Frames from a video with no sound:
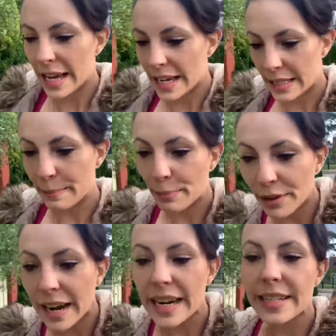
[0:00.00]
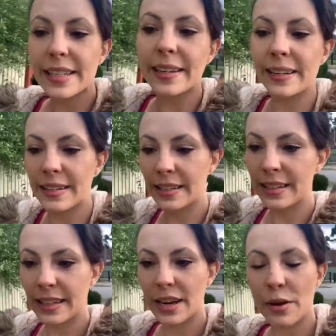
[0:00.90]
is embrace
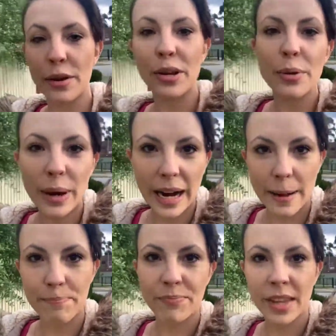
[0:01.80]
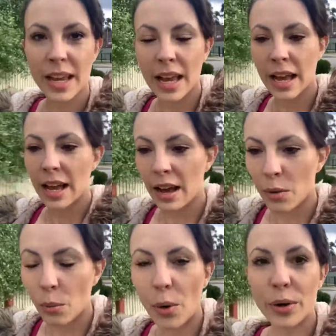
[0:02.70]
who you are,
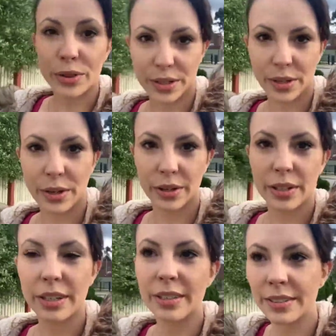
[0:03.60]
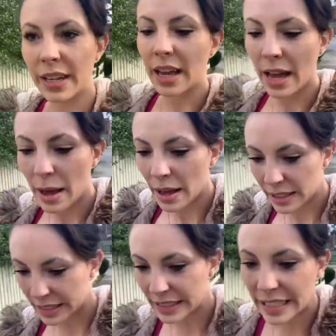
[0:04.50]
walk the talk,
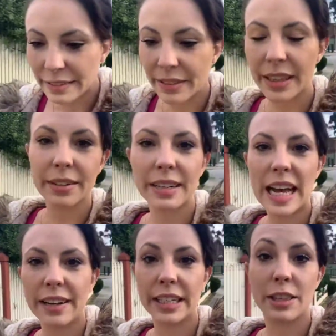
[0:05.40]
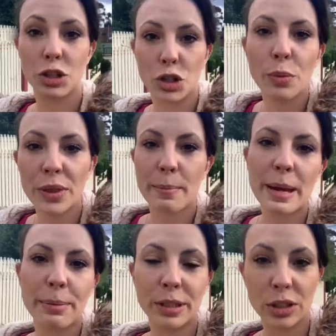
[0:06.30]
live the reality that you want the people in